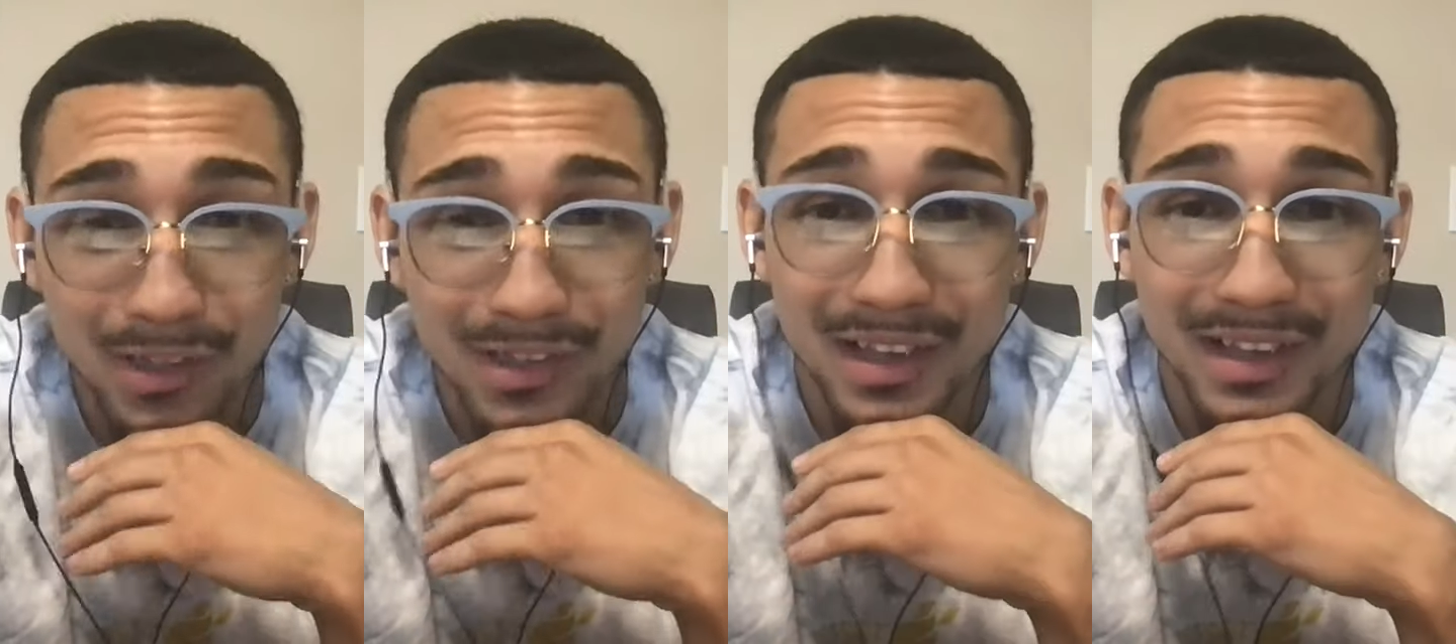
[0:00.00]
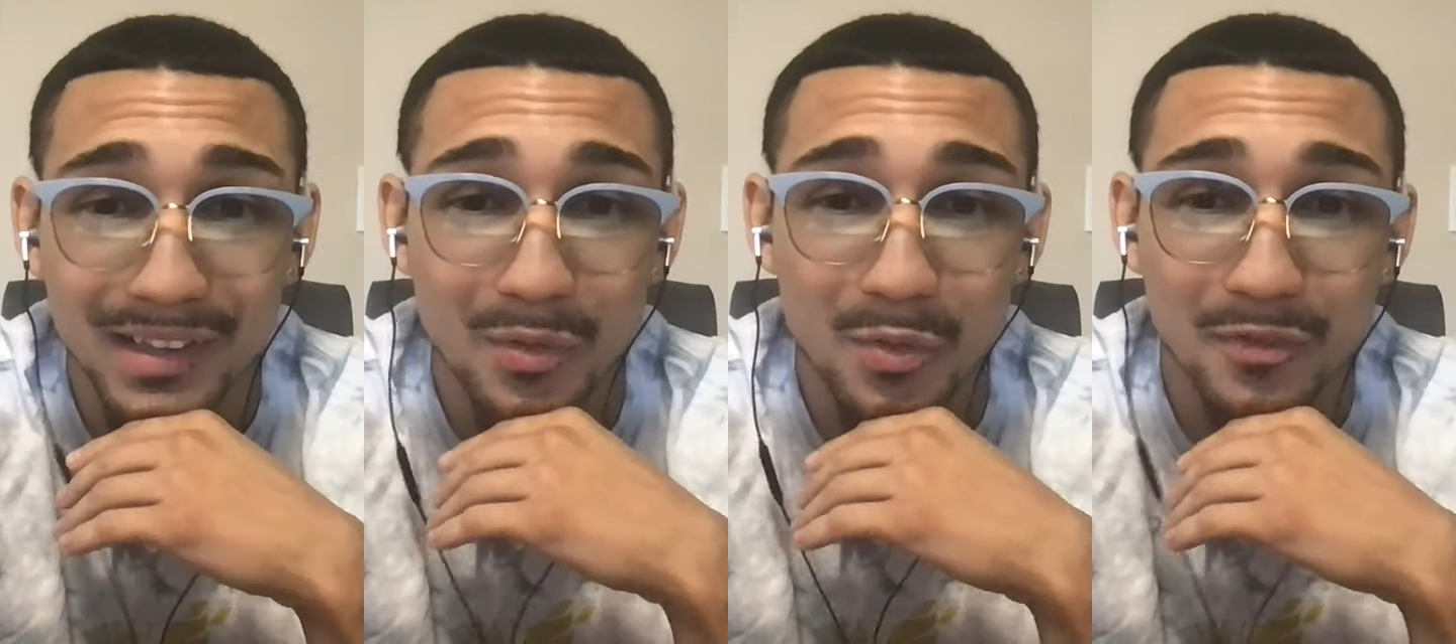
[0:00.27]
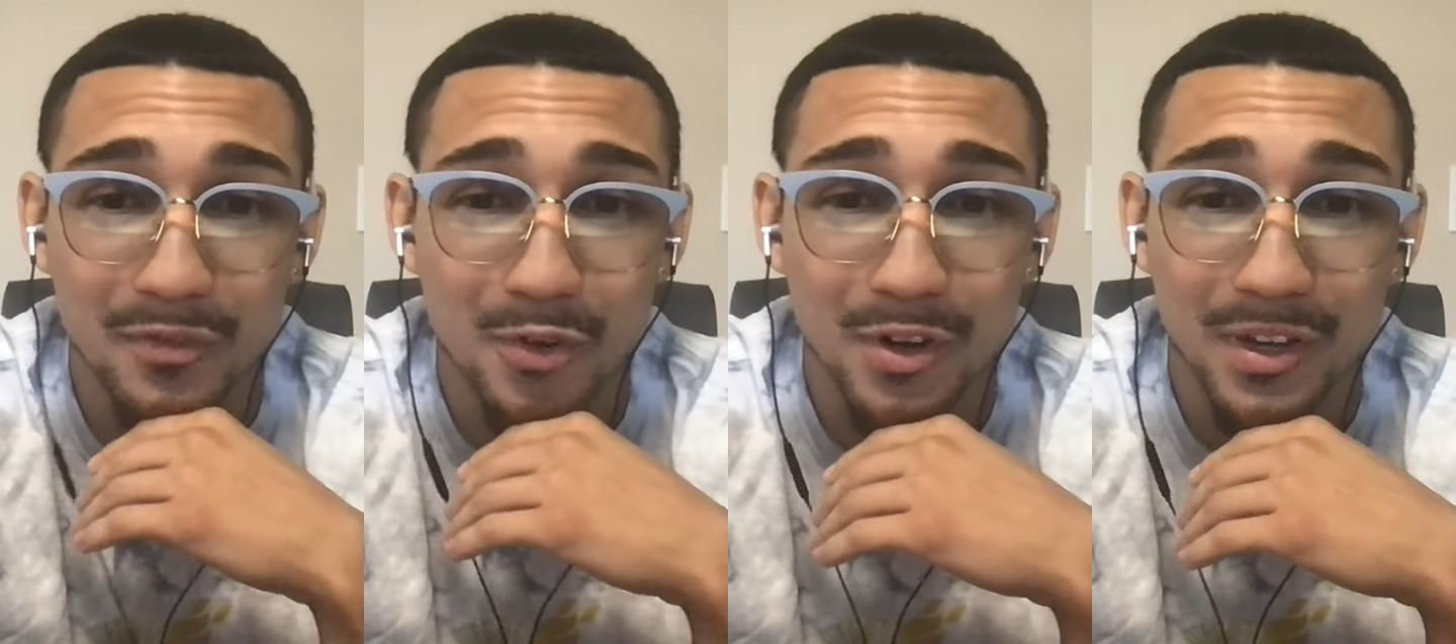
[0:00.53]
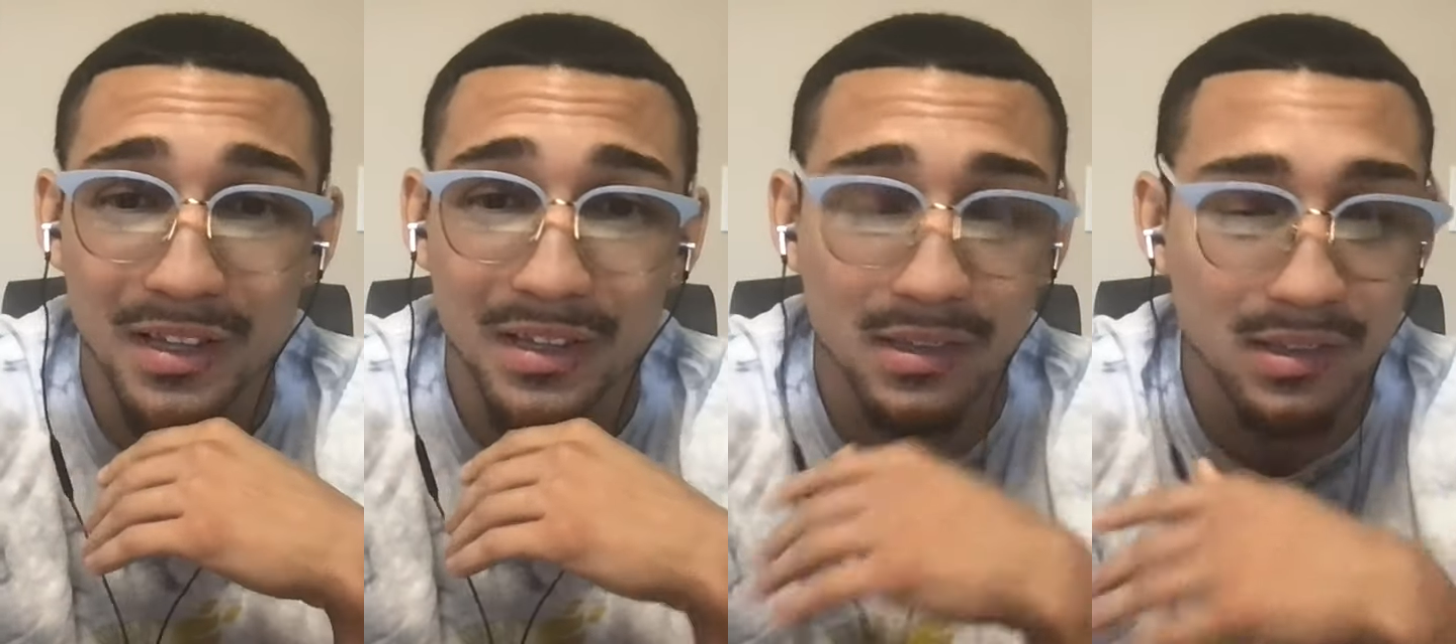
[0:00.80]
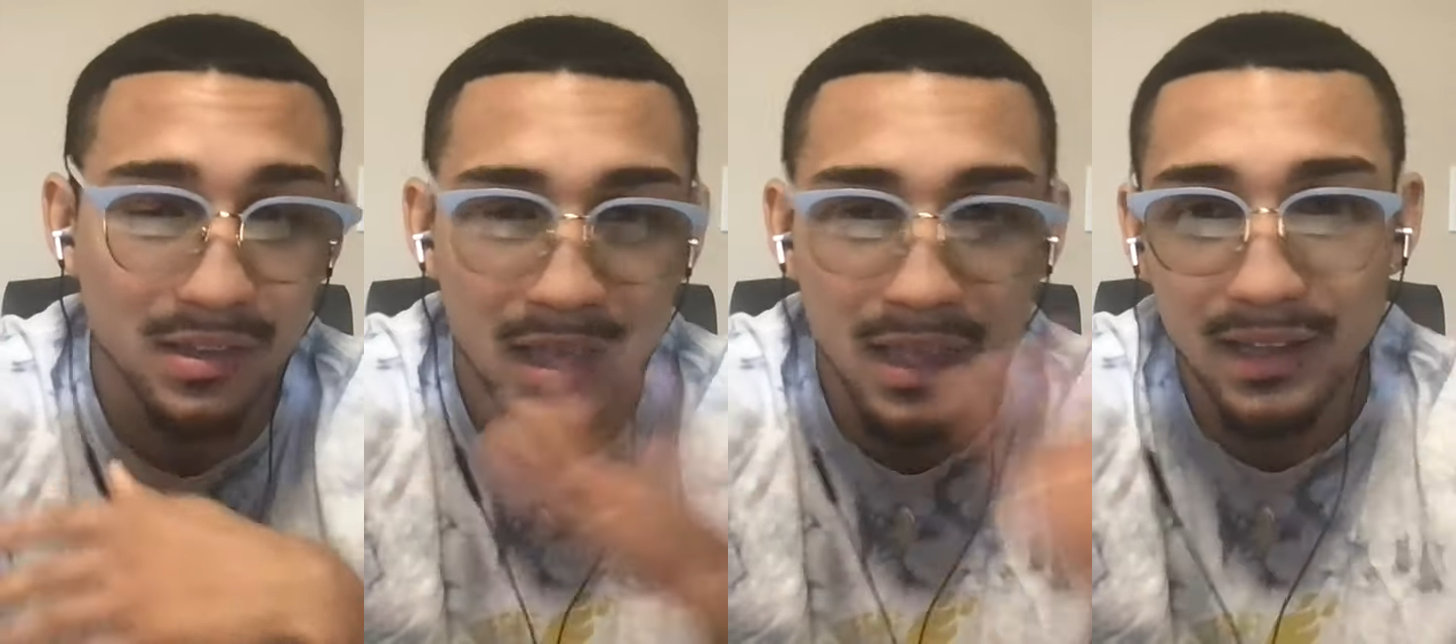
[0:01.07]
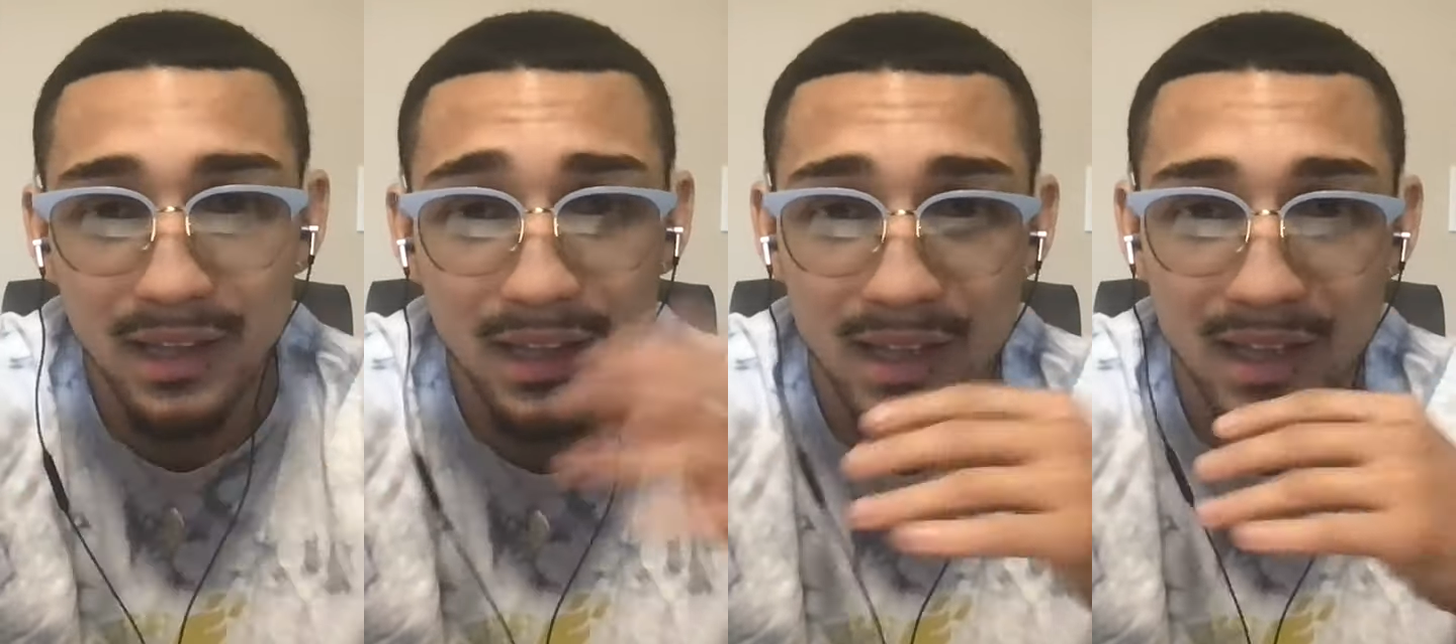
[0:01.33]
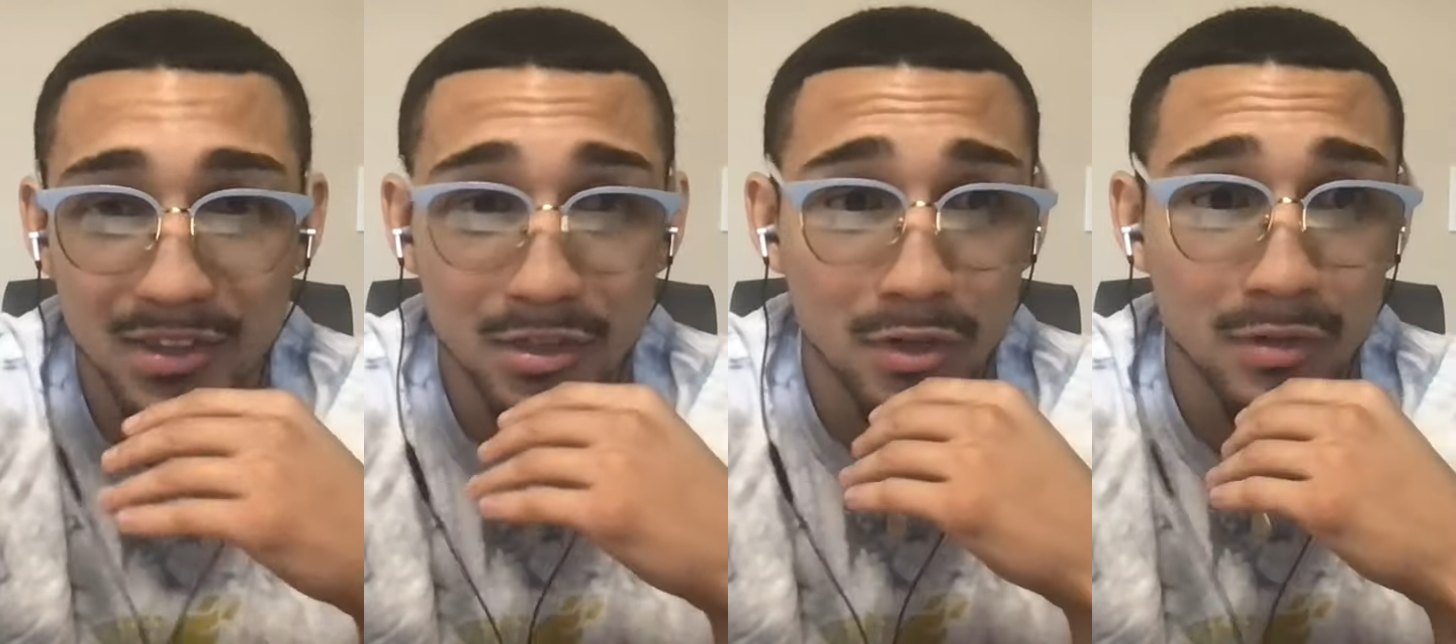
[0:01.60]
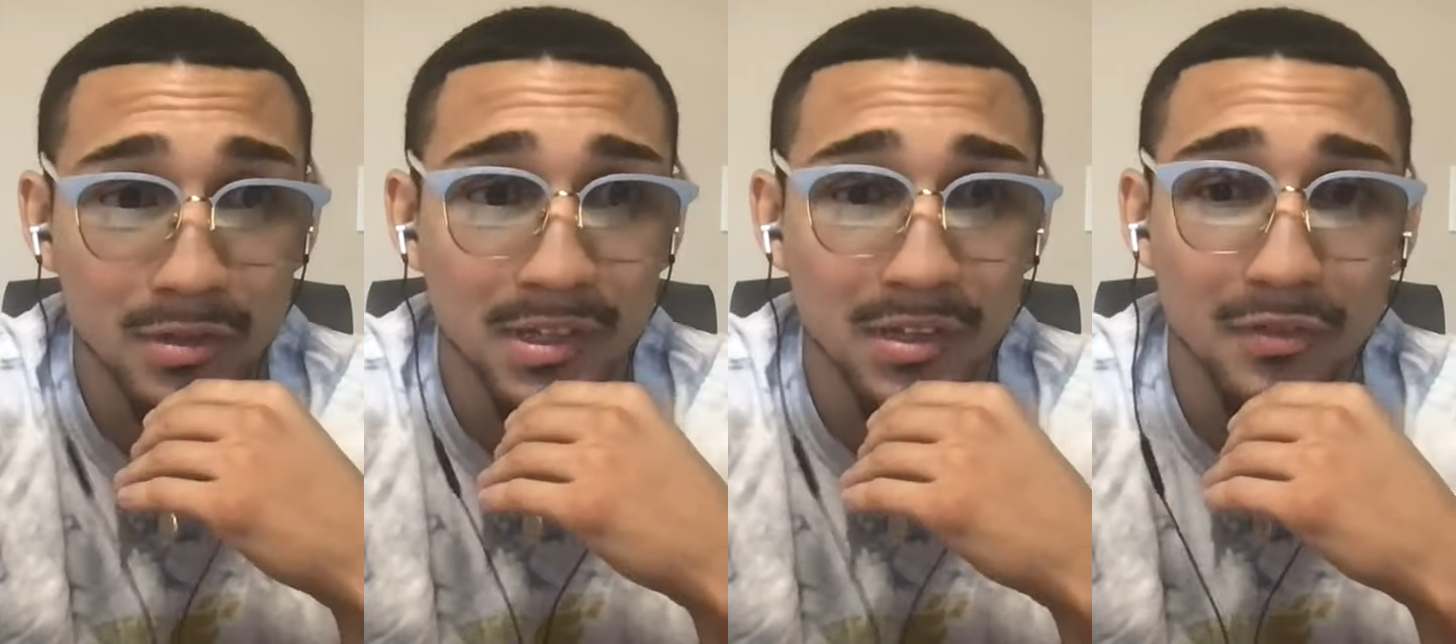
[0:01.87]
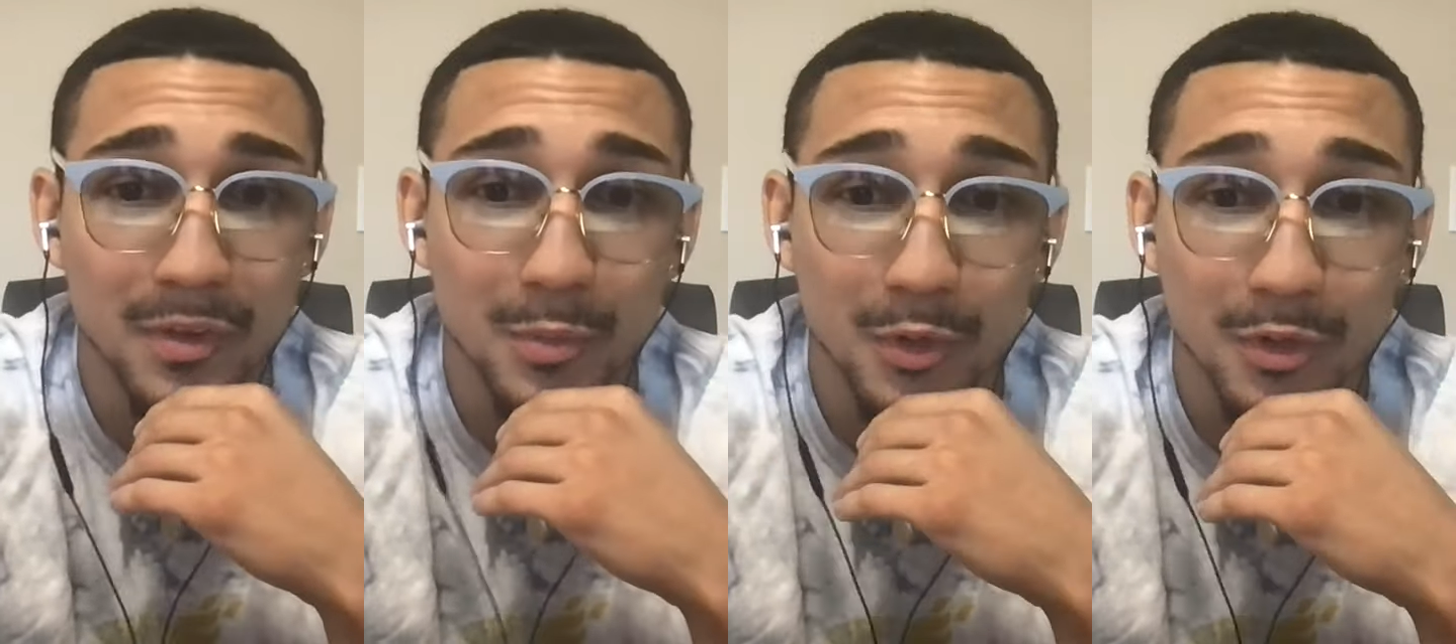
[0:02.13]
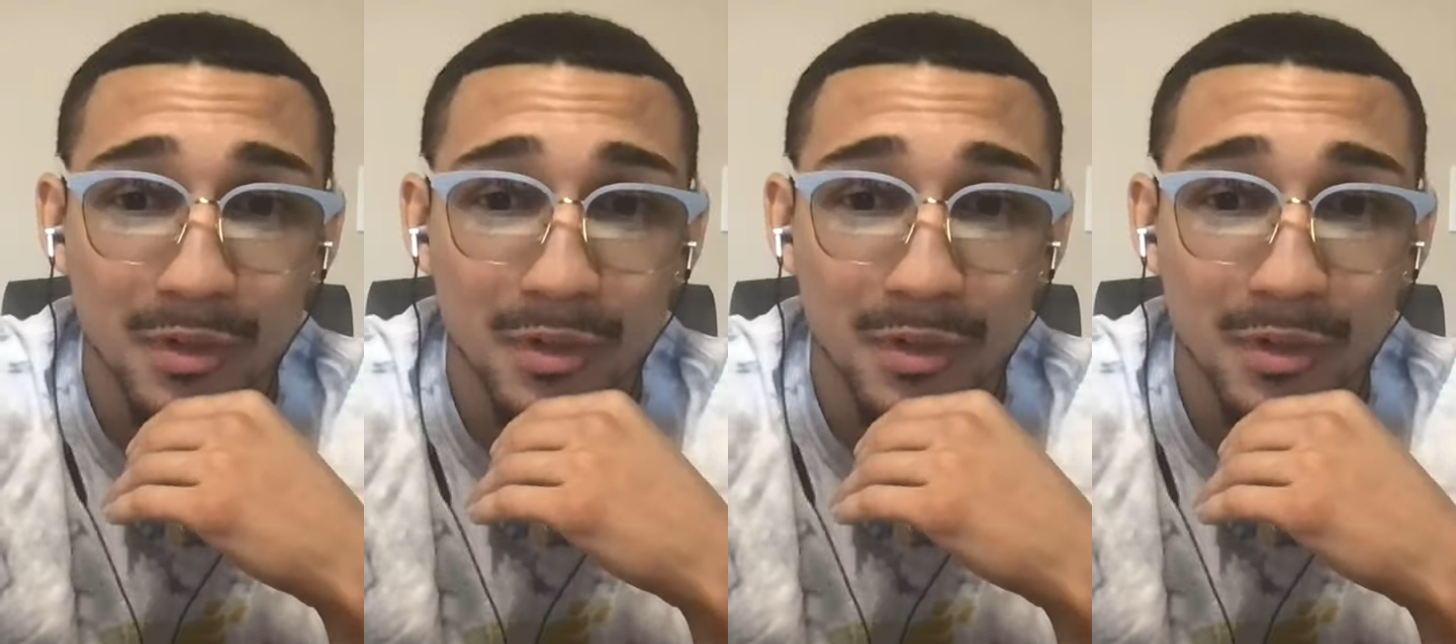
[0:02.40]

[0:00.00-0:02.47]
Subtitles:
these guys at 140 because they ain't got shit on Teofimo.